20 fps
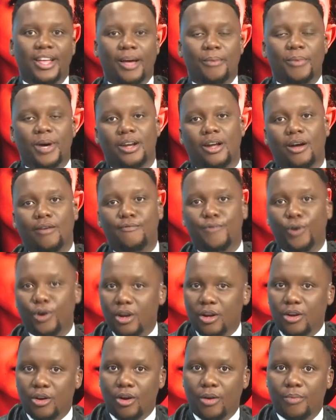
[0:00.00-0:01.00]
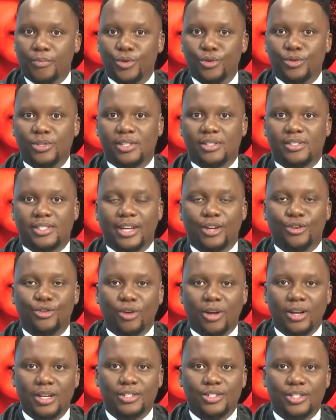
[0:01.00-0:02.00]
about how Vodacom uses
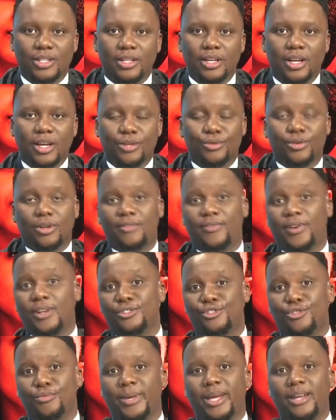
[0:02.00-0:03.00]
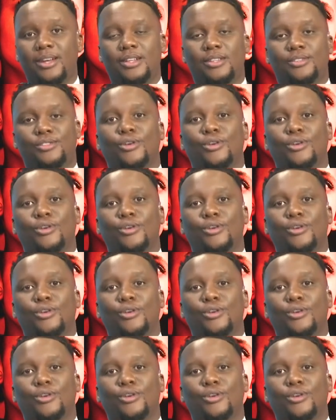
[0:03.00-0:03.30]
technology to advance humanity.